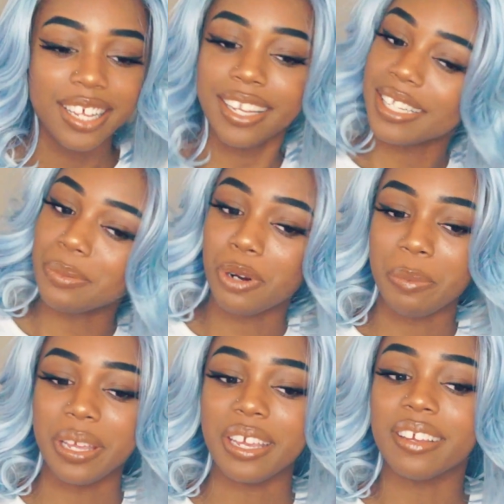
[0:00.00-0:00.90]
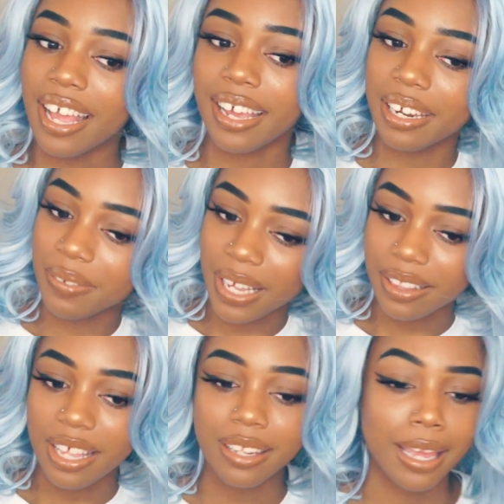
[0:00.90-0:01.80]
It's more me, kind of like
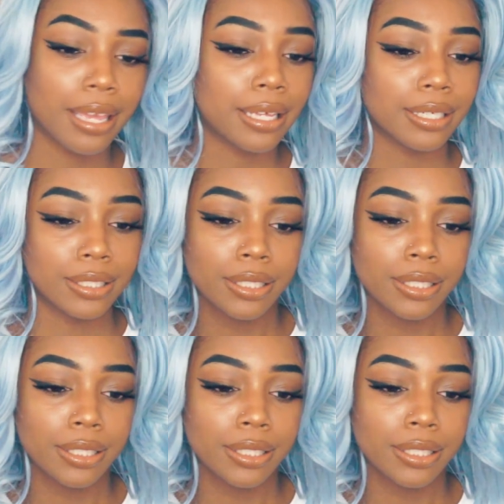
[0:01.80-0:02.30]
that like